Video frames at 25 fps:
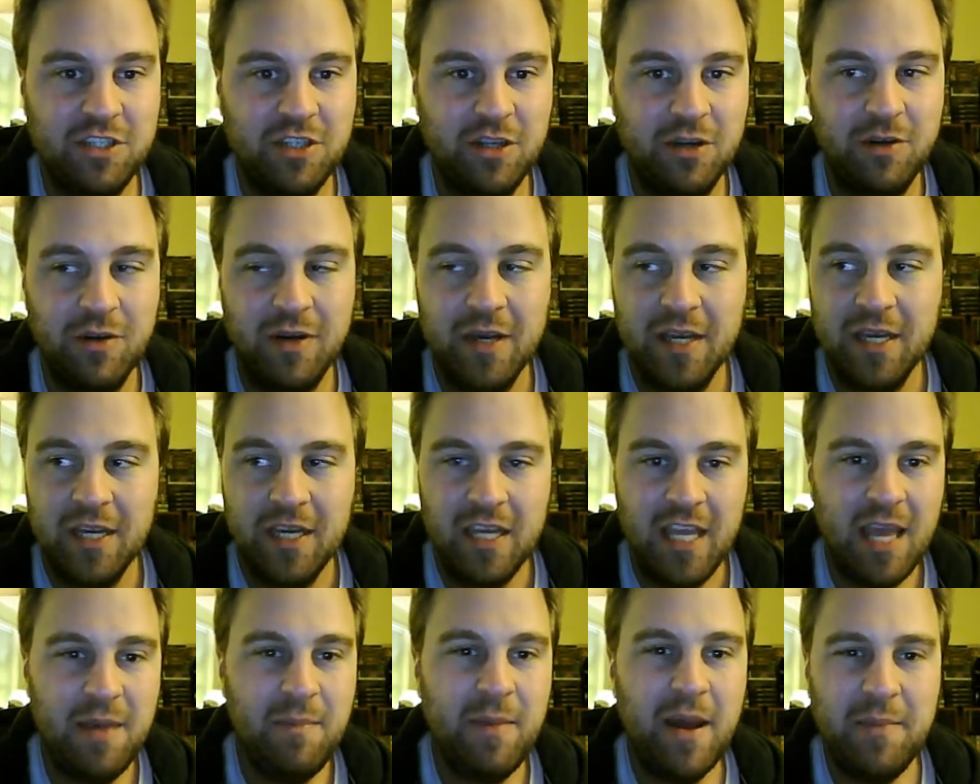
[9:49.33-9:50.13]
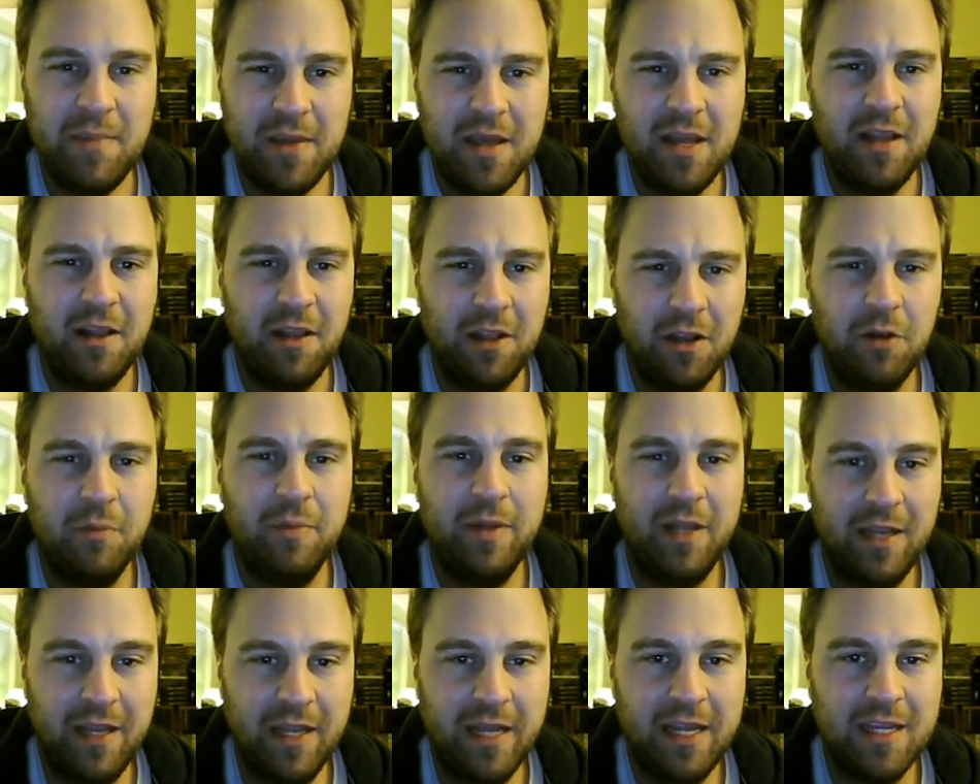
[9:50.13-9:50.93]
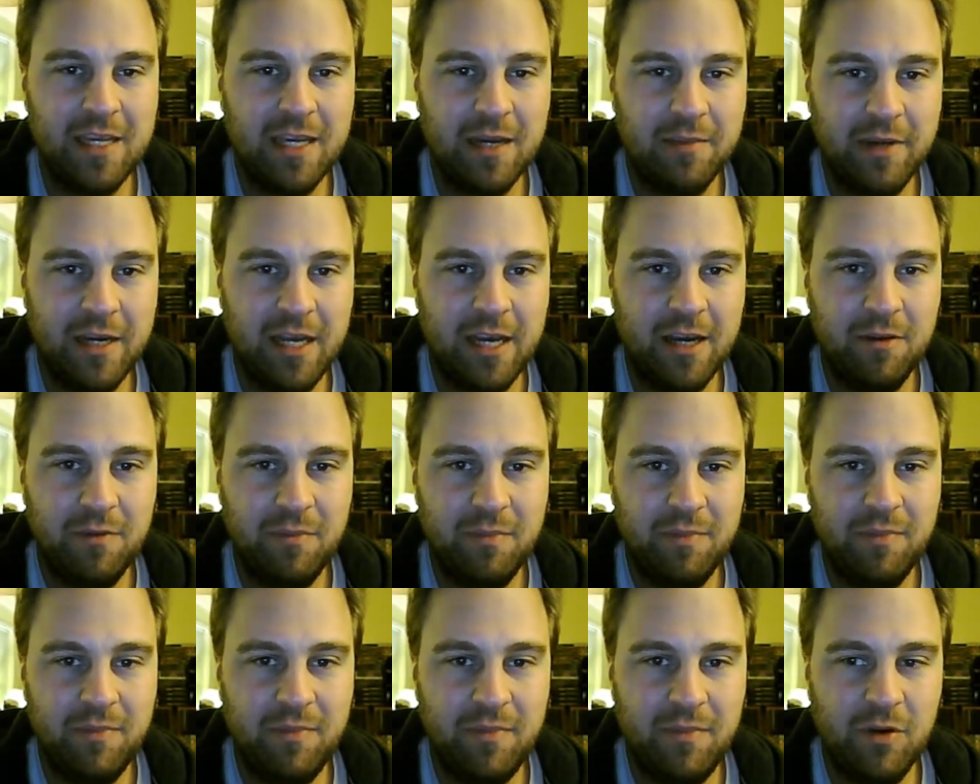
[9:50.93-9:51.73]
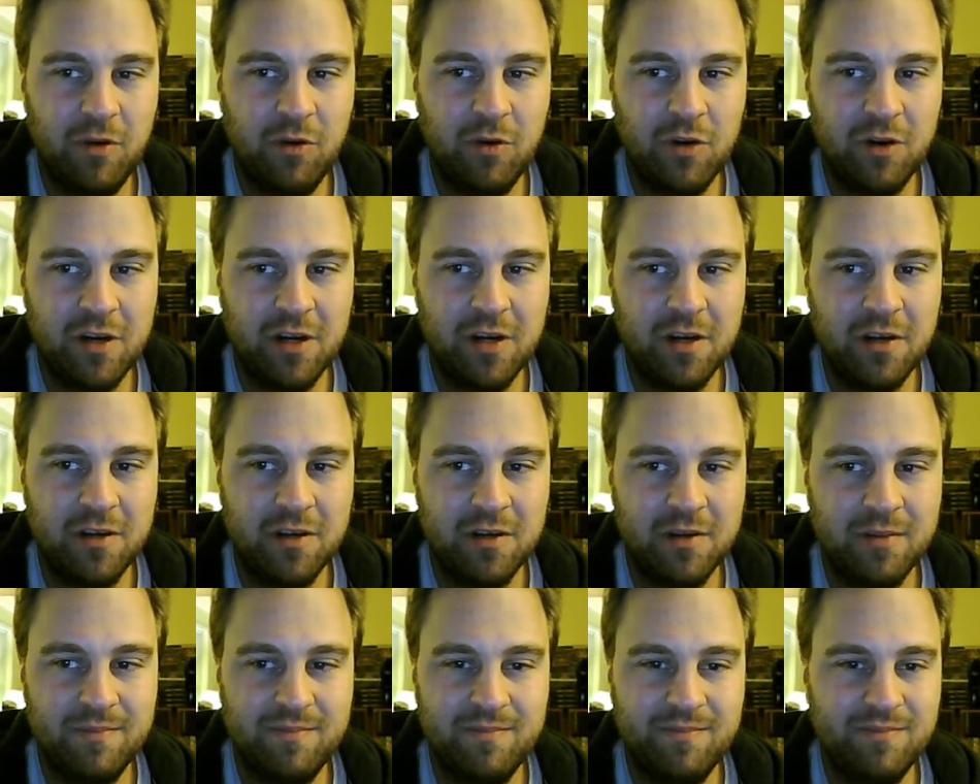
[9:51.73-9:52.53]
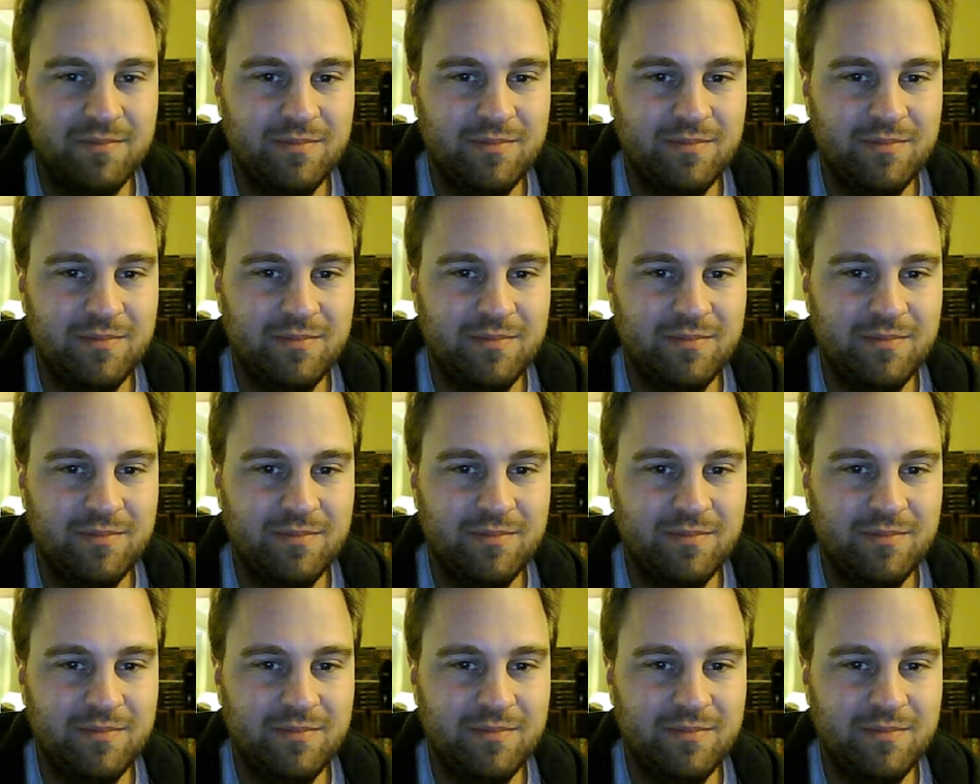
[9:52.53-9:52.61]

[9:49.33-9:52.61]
so it might be a little bit late coming out, or